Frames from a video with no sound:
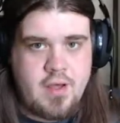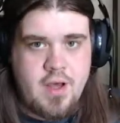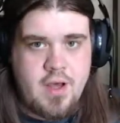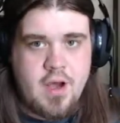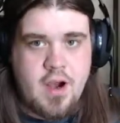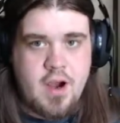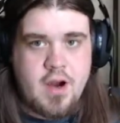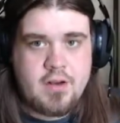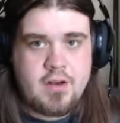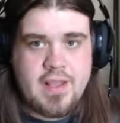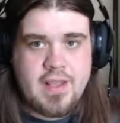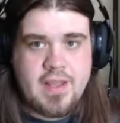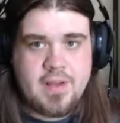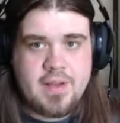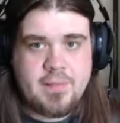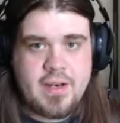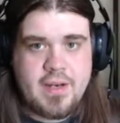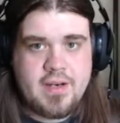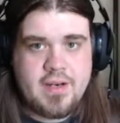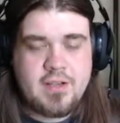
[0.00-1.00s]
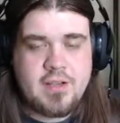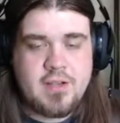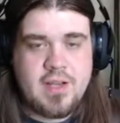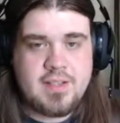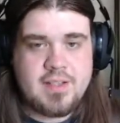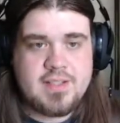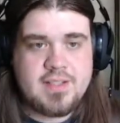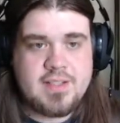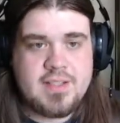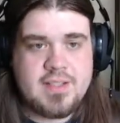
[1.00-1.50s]
hard thing about it is you have
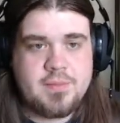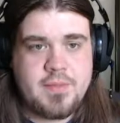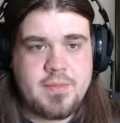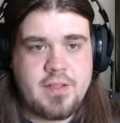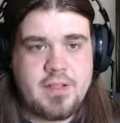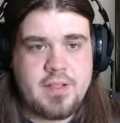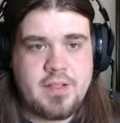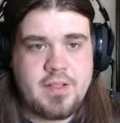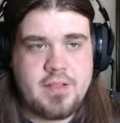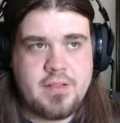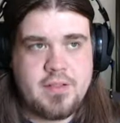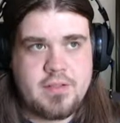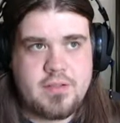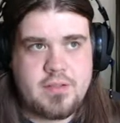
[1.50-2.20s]
to simulate.